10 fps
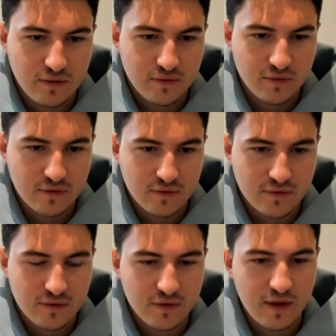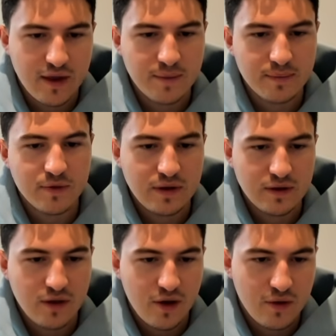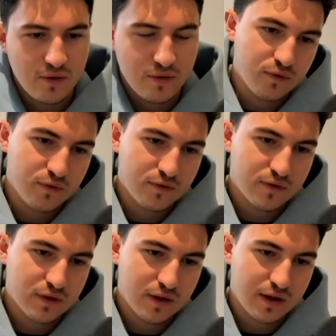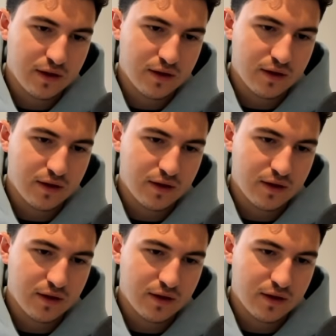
user's name. We know whose link